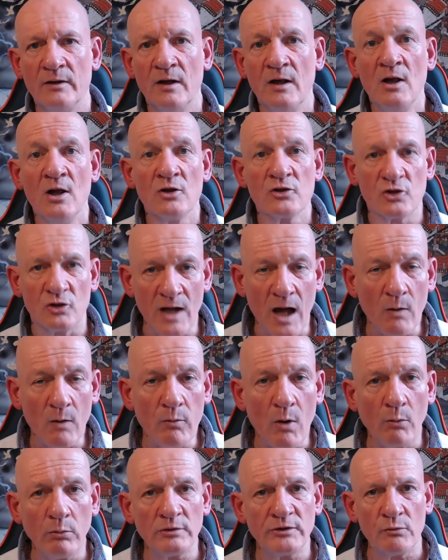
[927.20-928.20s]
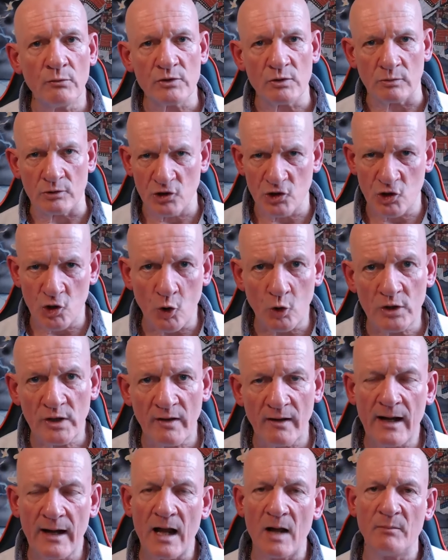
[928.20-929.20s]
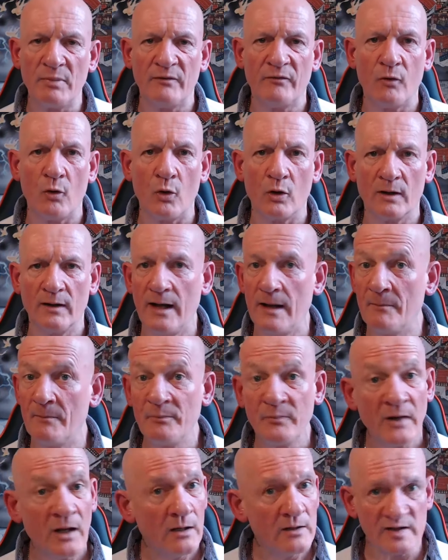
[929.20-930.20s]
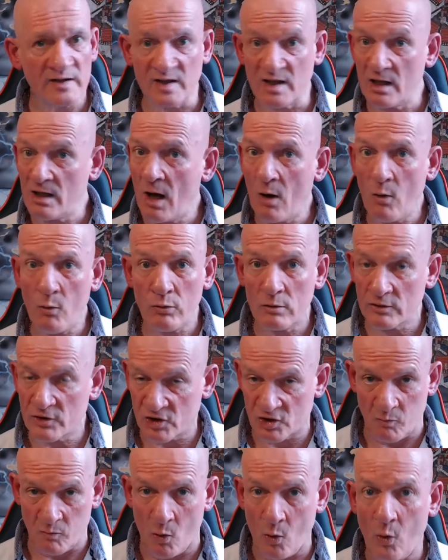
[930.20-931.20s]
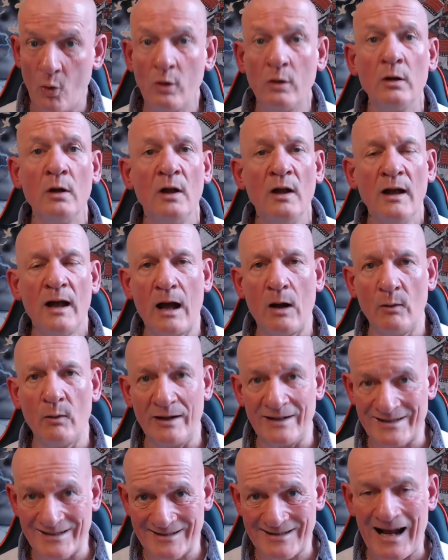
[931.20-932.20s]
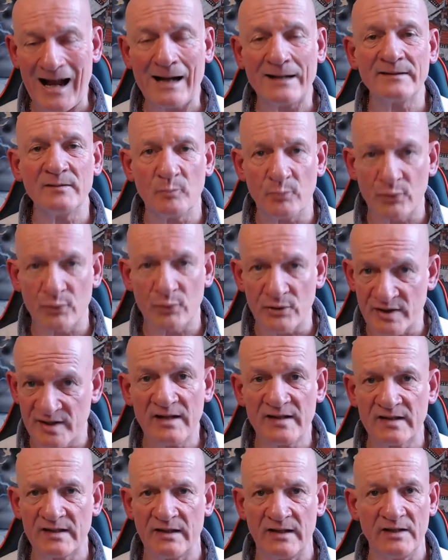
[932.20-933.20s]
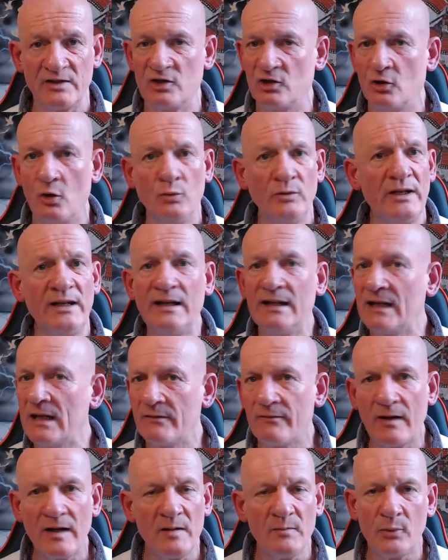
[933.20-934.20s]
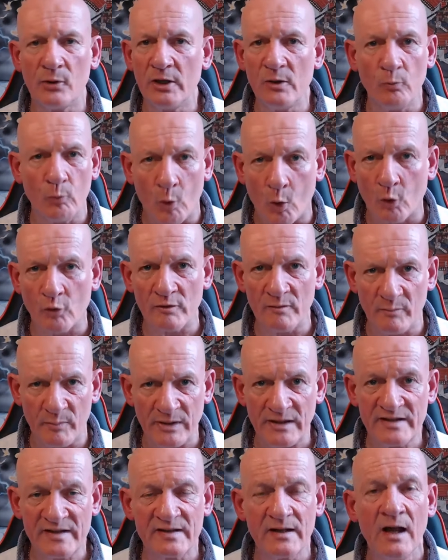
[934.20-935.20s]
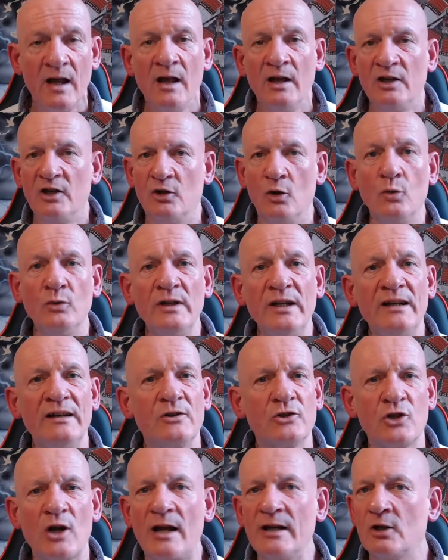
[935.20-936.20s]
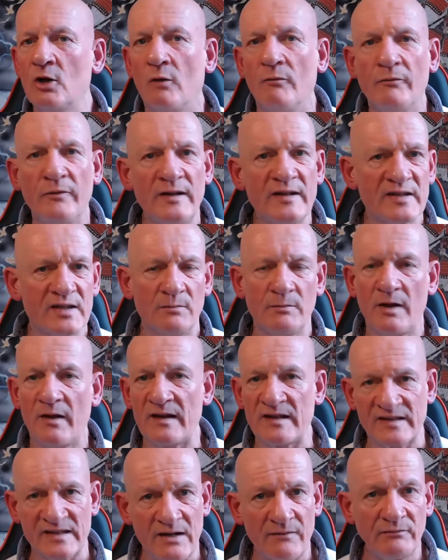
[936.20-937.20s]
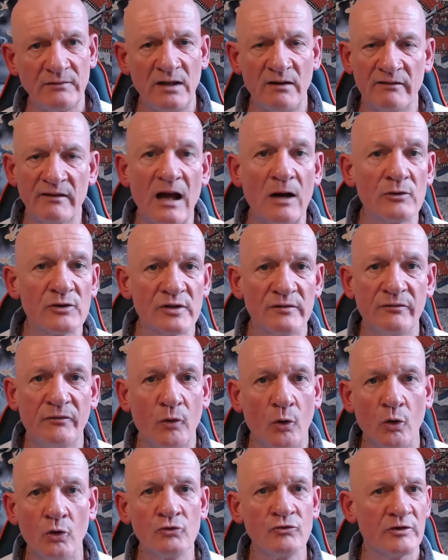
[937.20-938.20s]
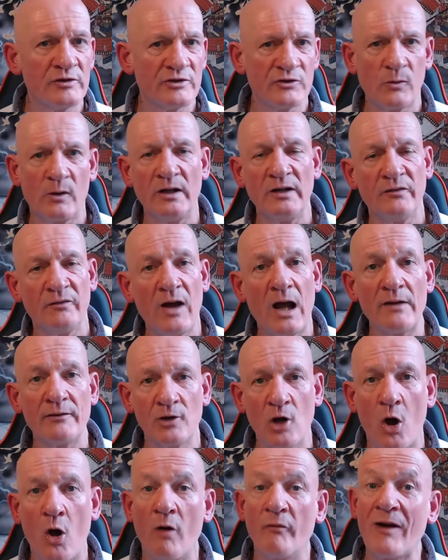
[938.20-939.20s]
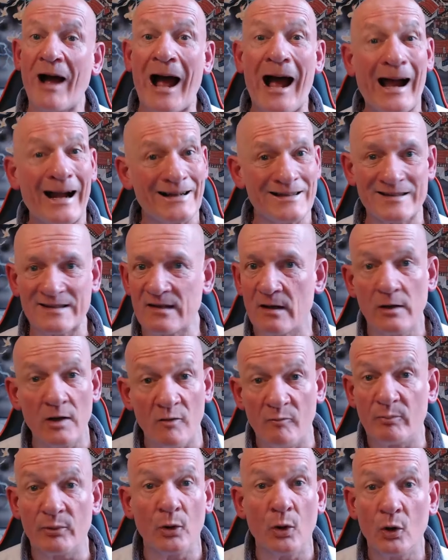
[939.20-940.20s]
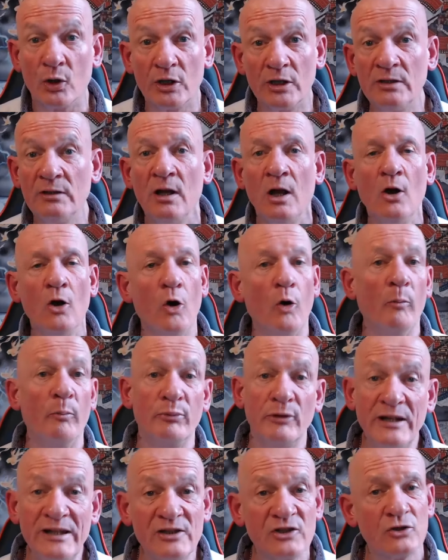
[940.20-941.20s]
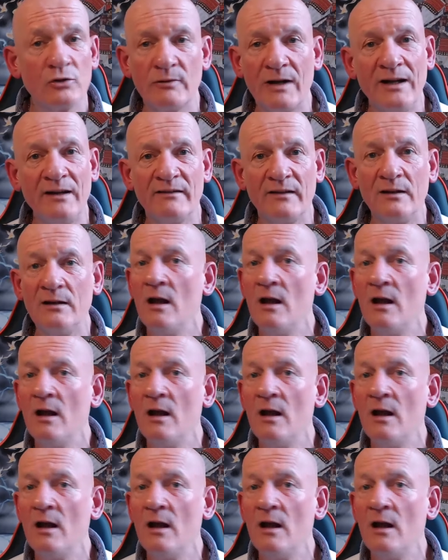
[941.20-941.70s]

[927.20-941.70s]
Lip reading: So now what we'll do is we'll show you the letter before claim. See how small, how exact and precise it is. You don't need to give anybody war and peace. You don't need to try and convince them that there's 17,425 and a half acts that they've broken or breached or anything.